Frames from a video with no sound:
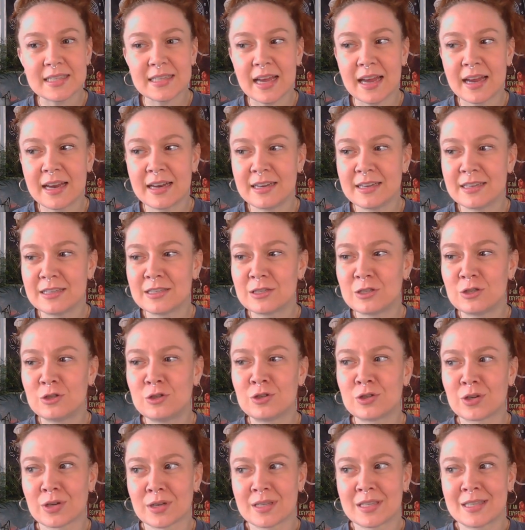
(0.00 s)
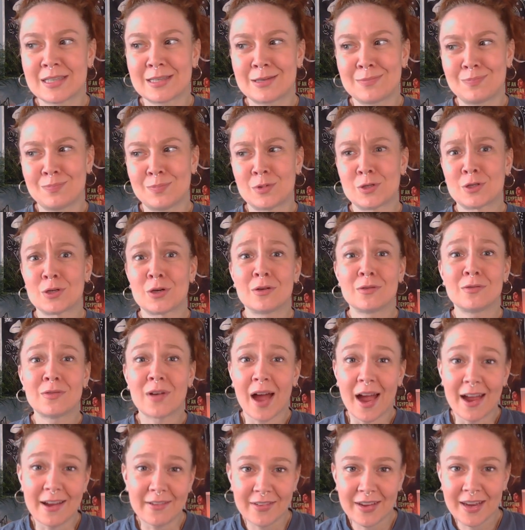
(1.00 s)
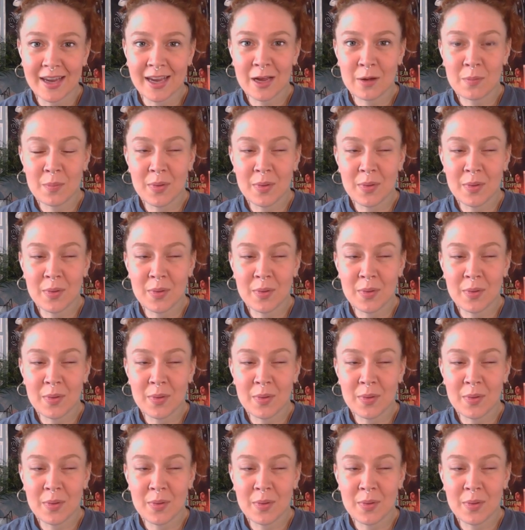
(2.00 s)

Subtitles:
and just surviving,